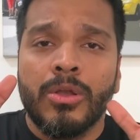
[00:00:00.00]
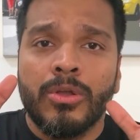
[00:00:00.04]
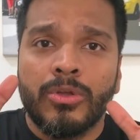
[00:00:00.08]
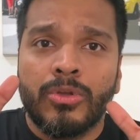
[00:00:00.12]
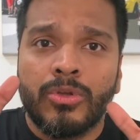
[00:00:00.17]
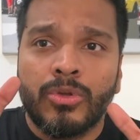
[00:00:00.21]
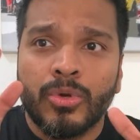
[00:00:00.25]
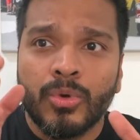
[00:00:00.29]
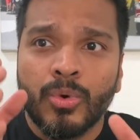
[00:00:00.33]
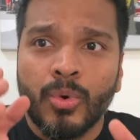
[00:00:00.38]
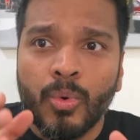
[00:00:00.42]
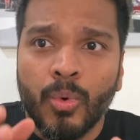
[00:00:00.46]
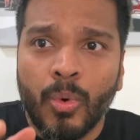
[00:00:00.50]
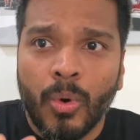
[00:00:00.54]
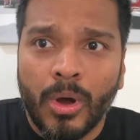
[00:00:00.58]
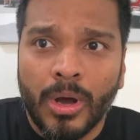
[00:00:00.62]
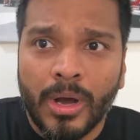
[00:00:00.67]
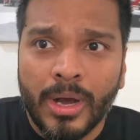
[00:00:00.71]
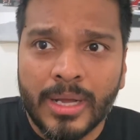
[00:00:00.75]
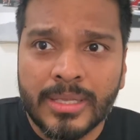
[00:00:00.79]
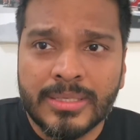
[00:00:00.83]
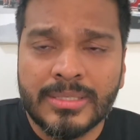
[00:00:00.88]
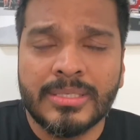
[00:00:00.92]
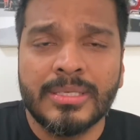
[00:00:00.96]

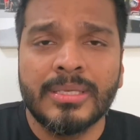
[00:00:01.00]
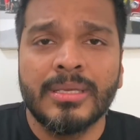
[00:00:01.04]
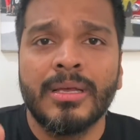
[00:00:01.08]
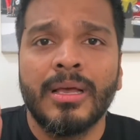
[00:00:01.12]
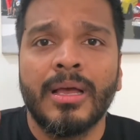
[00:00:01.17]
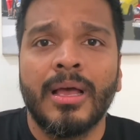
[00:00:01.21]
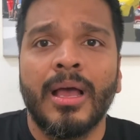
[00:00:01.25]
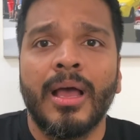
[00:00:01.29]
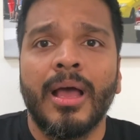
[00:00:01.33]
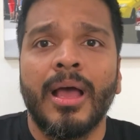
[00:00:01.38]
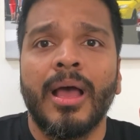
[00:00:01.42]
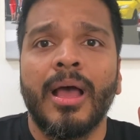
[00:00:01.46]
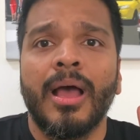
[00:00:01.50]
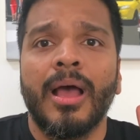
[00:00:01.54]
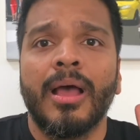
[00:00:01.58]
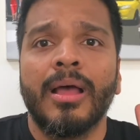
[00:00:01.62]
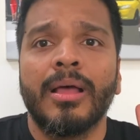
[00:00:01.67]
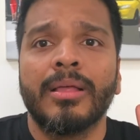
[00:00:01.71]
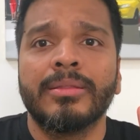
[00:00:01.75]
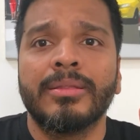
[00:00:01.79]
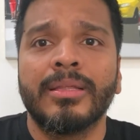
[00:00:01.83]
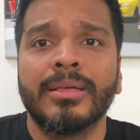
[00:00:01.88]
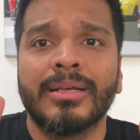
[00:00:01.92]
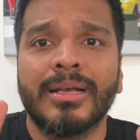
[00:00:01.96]
towards
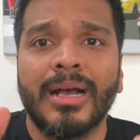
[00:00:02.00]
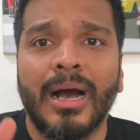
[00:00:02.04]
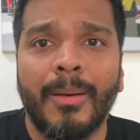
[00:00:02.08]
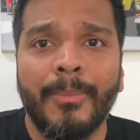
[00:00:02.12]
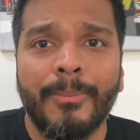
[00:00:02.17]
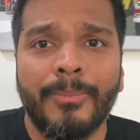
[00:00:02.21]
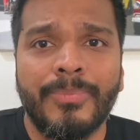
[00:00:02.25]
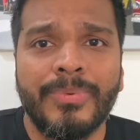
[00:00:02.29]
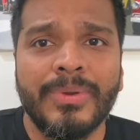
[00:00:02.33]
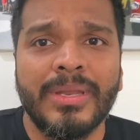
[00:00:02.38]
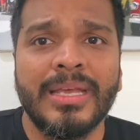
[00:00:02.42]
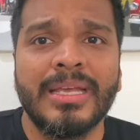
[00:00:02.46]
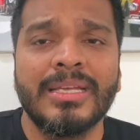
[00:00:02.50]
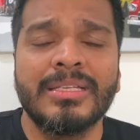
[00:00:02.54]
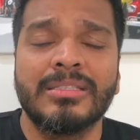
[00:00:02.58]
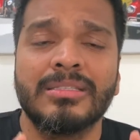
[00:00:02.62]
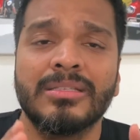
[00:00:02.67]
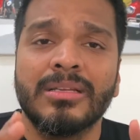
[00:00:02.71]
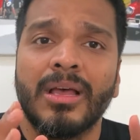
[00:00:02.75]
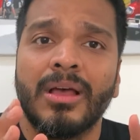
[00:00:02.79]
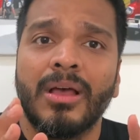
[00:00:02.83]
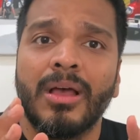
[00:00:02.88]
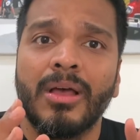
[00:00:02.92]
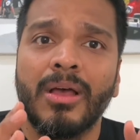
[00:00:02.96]
the
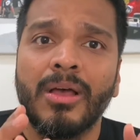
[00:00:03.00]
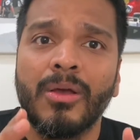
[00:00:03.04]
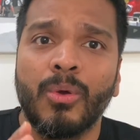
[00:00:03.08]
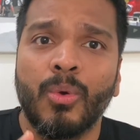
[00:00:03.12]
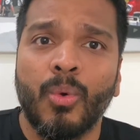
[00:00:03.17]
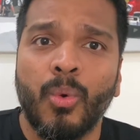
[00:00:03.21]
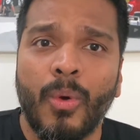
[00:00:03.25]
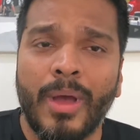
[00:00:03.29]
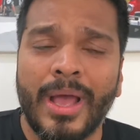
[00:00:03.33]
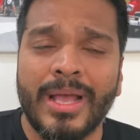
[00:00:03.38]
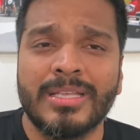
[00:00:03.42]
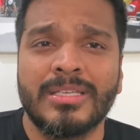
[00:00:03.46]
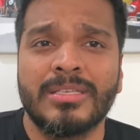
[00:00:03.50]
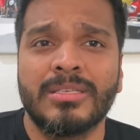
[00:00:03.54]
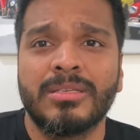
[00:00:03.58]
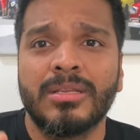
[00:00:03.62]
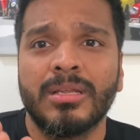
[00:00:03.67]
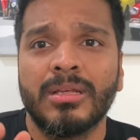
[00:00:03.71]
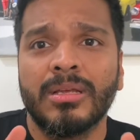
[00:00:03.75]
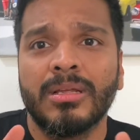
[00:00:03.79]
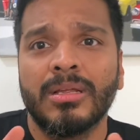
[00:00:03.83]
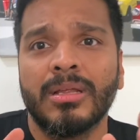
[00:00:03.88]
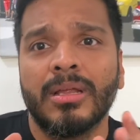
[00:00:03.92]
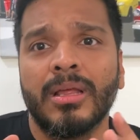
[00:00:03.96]
company's
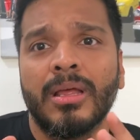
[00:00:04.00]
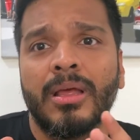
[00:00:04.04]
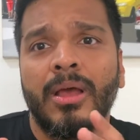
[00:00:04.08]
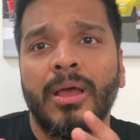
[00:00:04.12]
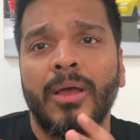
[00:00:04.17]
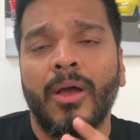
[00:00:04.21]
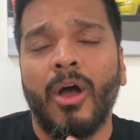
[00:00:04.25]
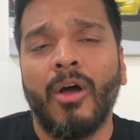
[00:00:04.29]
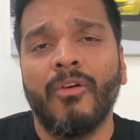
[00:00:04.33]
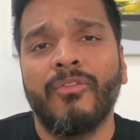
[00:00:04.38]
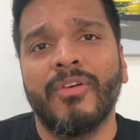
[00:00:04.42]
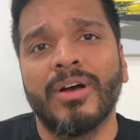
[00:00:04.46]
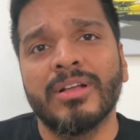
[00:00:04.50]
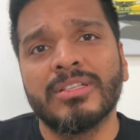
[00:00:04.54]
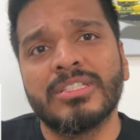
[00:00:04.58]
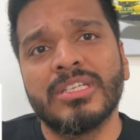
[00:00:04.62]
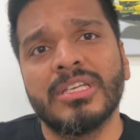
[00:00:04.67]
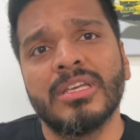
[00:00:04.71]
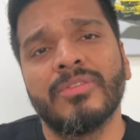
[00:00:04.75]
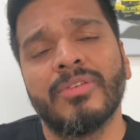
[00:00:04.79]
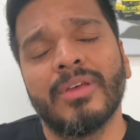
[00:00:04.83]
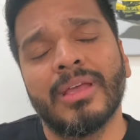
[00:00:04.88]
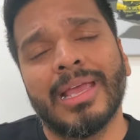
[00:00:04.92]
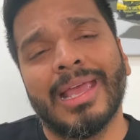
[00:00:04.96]
quest of
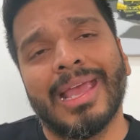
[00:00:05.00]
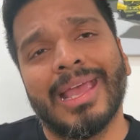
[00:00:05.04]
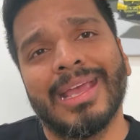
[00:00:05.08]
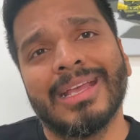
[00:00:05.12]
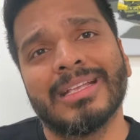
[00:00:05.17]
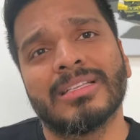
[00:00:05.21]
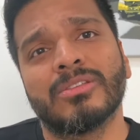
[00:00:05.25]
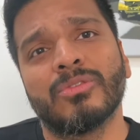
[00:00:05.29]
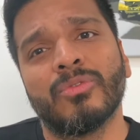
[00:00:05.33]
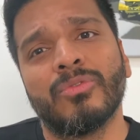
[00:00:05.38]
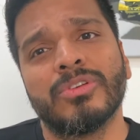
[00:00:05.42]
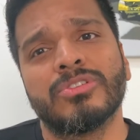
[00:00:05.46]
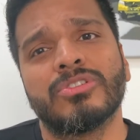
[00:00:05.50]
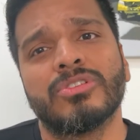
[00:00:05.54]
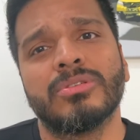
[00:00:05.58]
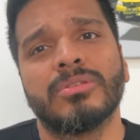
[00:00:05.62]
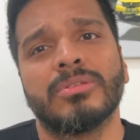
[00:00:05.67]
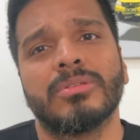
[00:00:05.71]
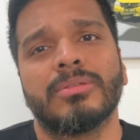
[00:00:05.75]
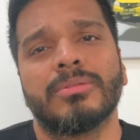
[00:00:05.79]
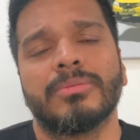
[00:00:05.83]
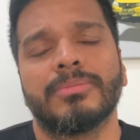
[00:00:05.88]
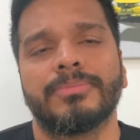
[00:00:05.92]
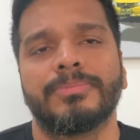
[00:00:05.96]
achieving its
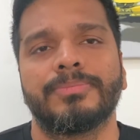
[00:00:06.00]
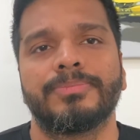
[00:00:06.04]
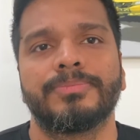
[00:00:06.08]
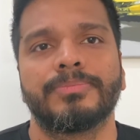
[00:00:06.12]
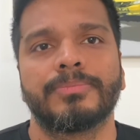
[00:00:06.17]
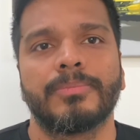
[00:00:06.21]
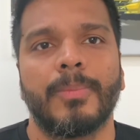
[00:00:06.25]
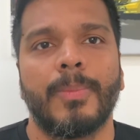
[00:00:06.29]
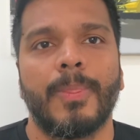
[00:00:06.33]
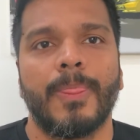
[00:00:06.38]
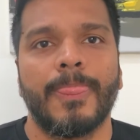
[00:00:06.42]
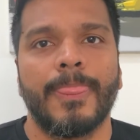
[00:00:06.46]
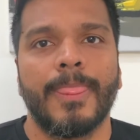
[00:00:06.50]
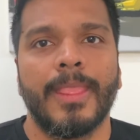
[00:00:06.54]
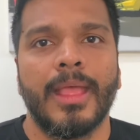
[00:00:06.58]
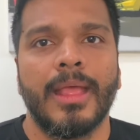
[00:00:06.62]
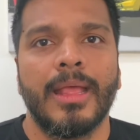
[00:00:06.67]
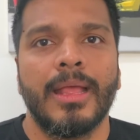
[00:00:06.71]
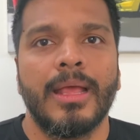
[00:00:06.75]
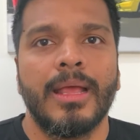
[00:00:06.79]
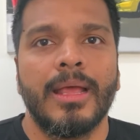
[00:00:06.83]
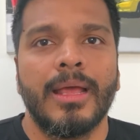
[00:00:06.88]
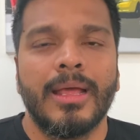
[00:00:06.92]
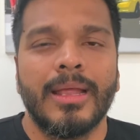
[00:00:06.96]
vision.
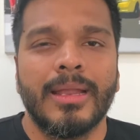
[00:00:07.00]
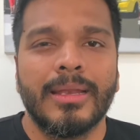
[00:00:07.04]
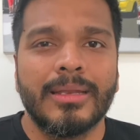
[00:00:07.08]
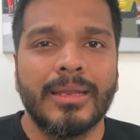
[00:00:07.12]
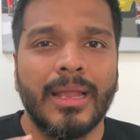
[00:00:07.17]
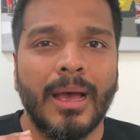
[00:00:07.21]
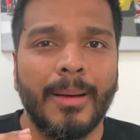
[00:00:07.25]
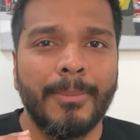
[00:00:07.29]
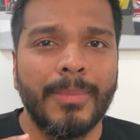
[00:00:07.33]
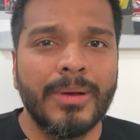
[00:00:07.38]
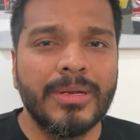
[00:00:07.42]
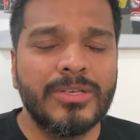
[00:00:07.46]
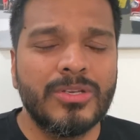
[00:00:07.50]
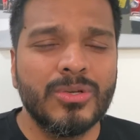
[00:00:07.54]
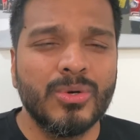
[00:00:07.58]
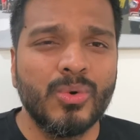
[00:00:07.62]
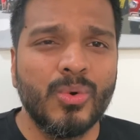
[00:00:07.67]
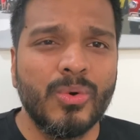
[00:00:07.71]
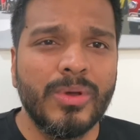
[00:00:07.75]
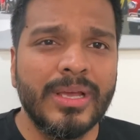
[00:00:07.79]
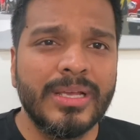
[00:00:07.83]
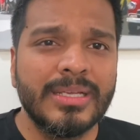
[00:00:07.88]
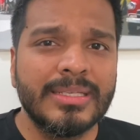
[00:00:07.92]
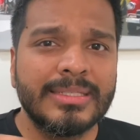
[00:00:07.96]
Number
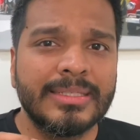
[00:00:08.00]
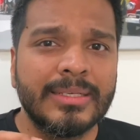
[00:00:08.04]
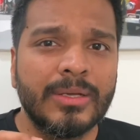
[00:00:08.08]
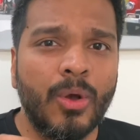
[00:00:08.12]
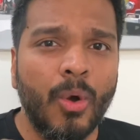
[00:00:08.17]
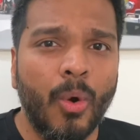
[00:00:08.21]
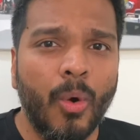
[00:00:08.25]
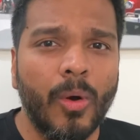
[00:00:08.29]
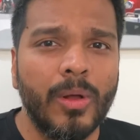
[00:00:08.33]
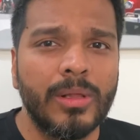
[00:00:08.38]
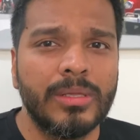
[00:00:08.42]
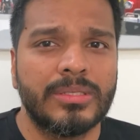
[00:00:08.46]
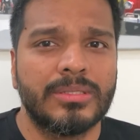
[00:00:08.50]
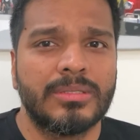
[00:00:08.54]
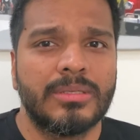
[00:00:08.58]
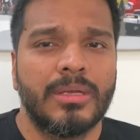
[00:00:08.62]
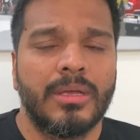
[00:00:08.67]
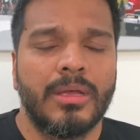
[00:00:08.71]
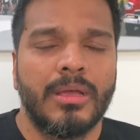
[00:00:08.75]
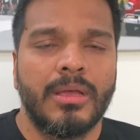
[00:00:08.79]
2 is goals.